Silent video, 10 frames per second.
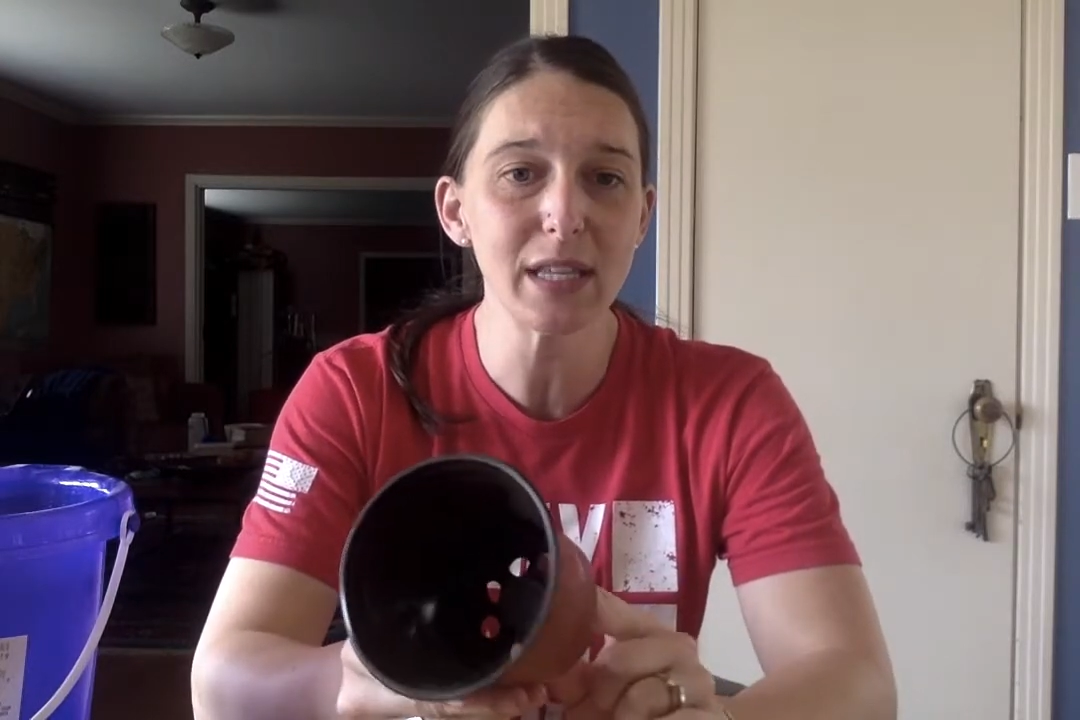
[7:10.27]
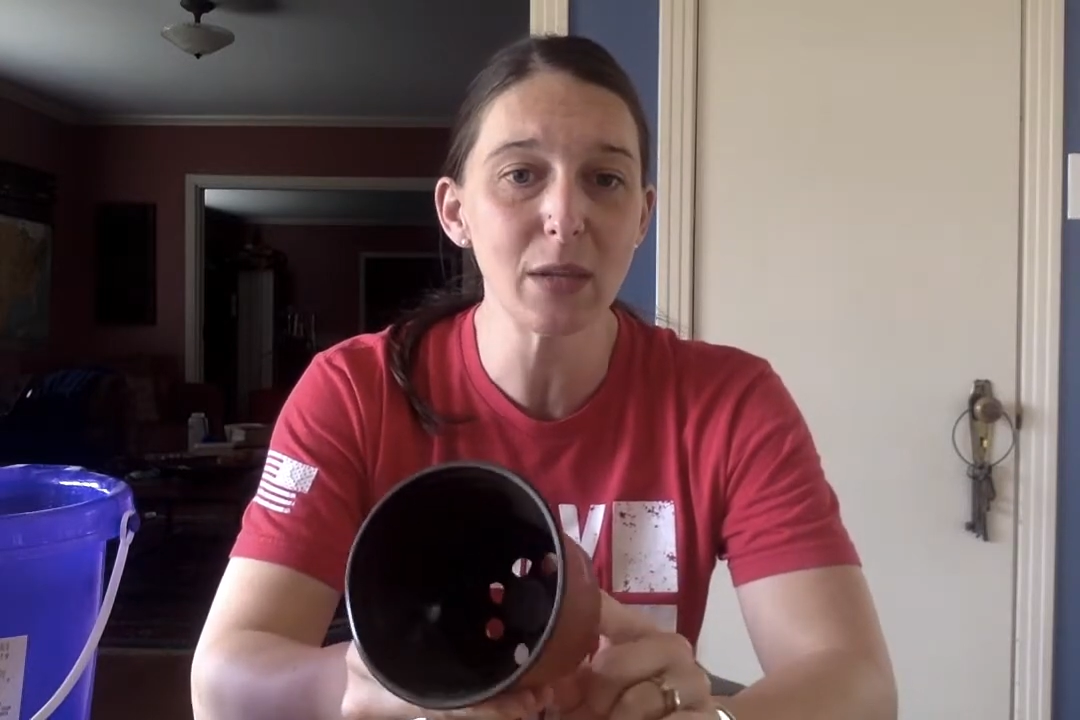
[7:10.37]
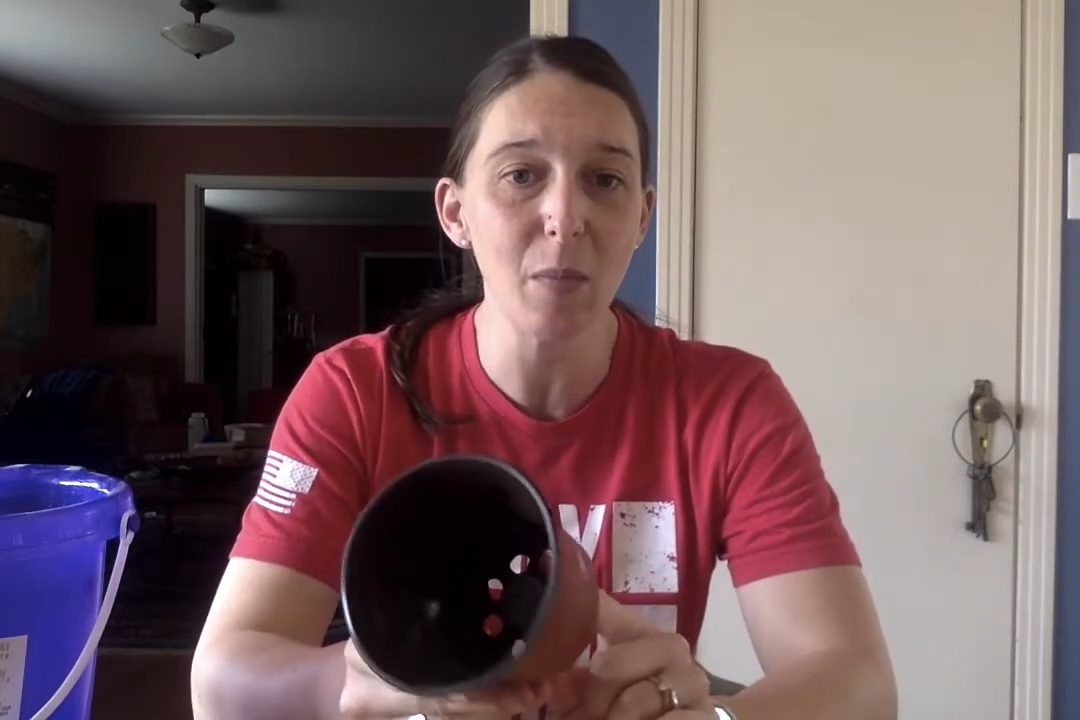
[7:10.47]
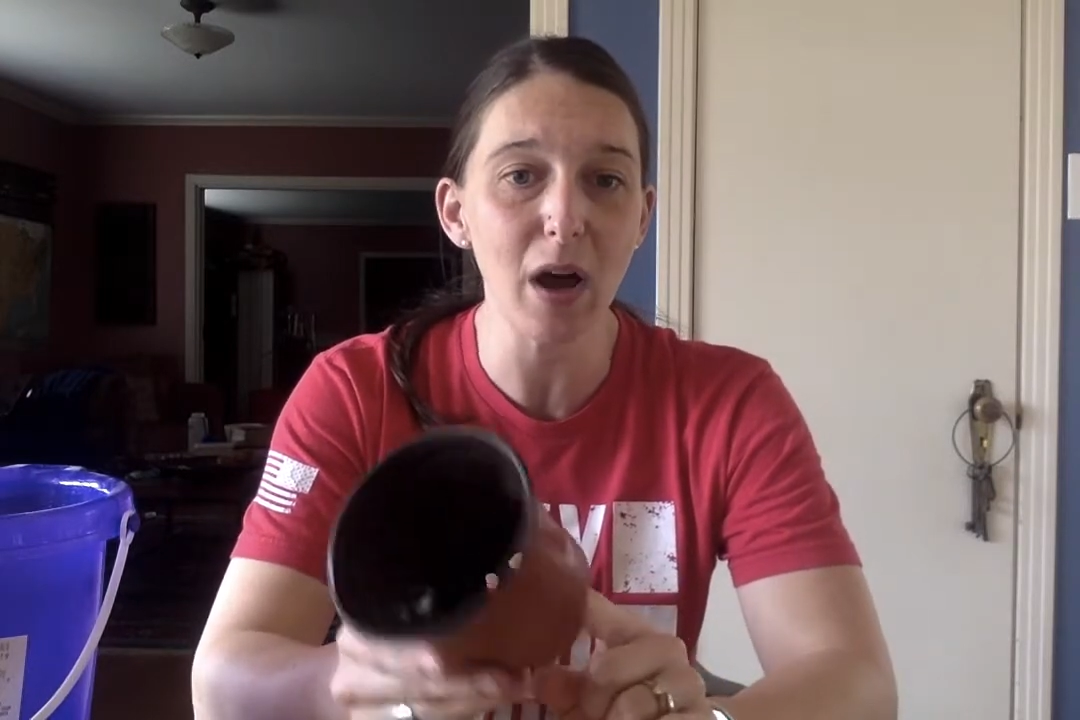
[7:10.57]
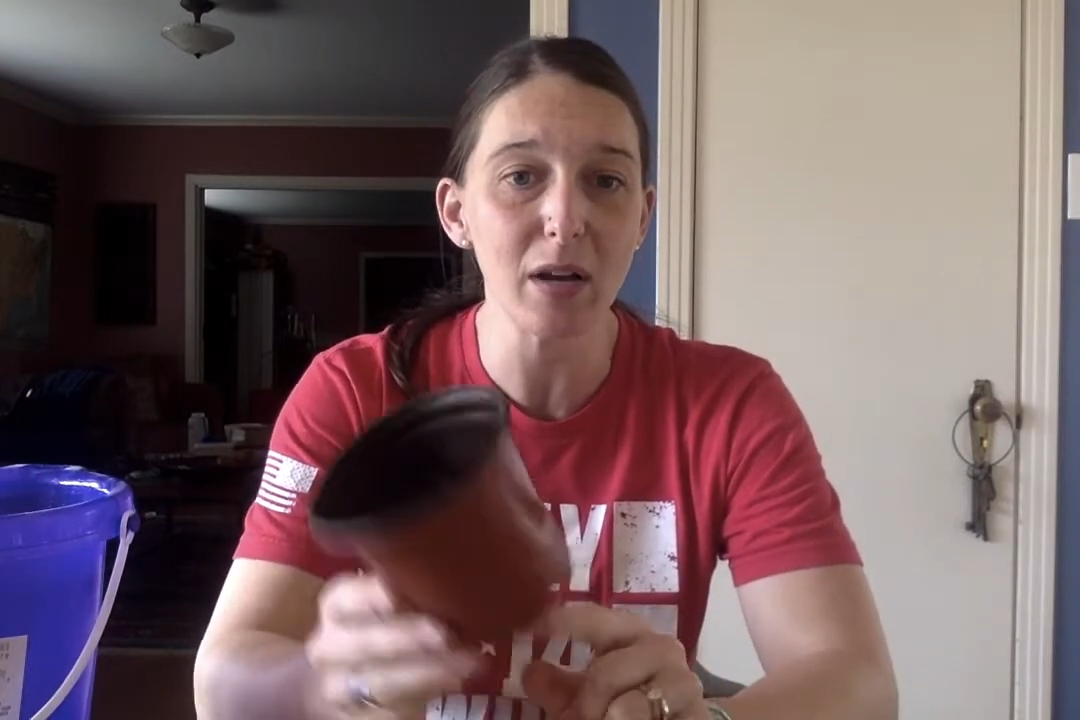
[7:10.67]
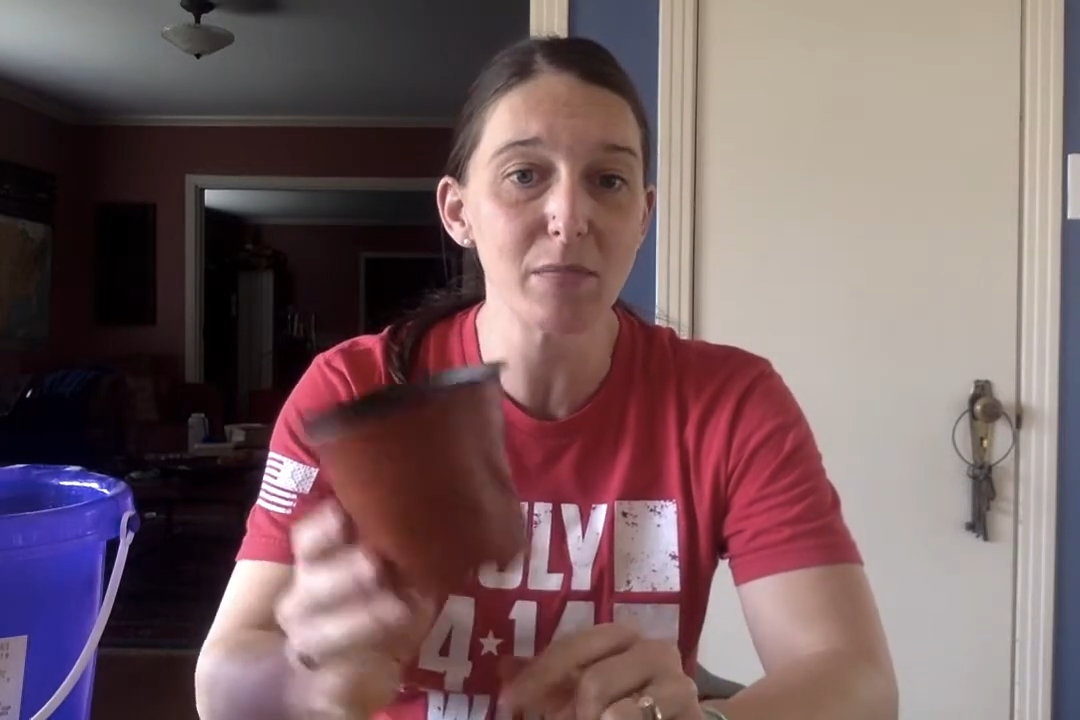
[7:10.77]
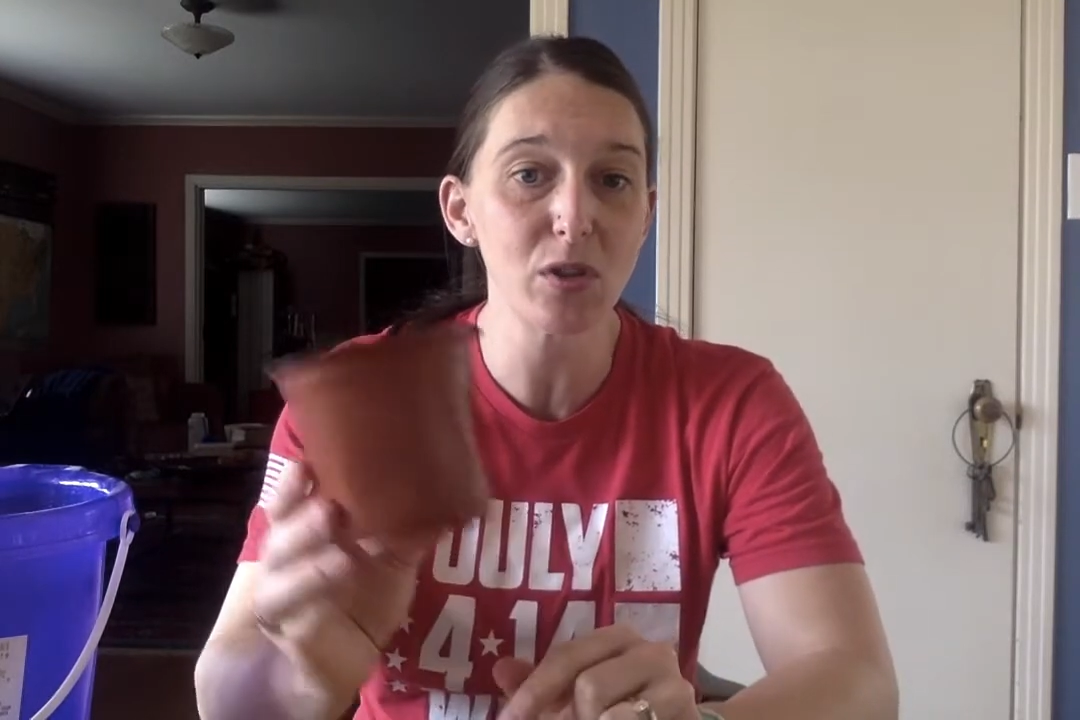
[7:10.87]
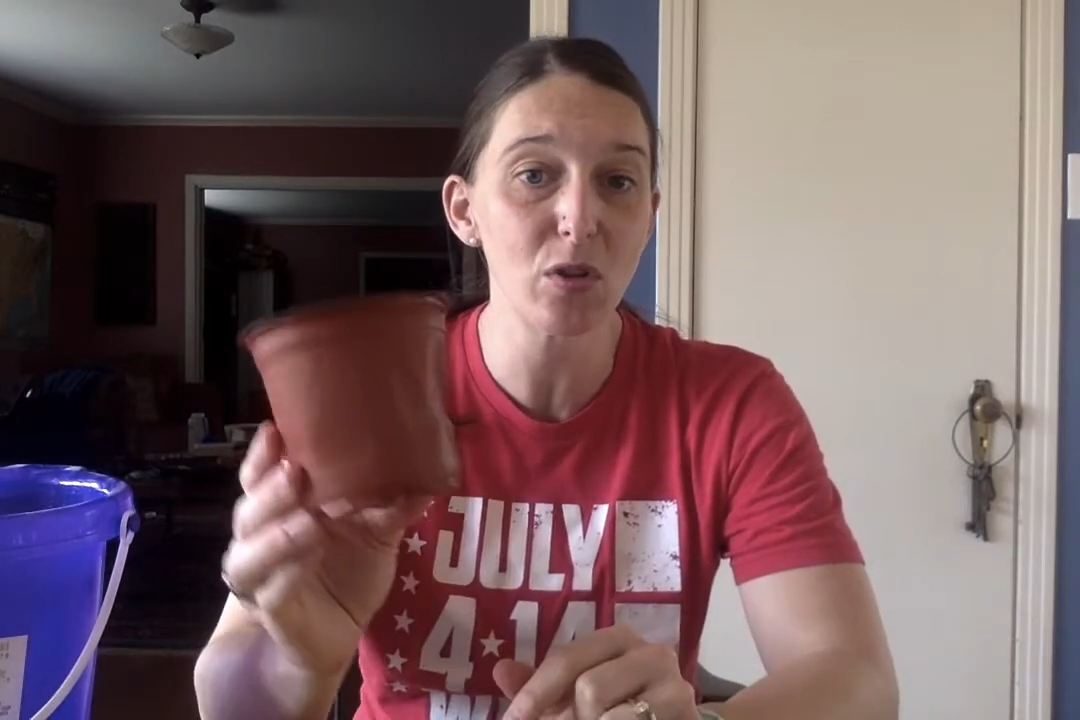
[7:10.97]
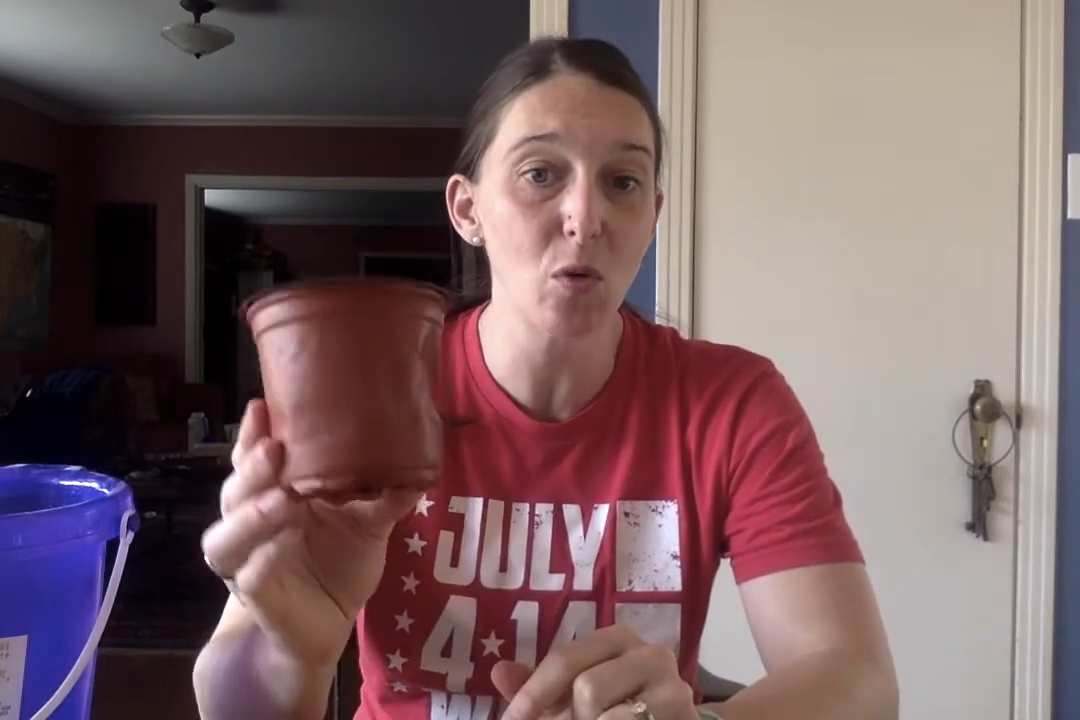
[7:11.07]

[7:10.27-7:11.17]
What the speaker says: the bottom so the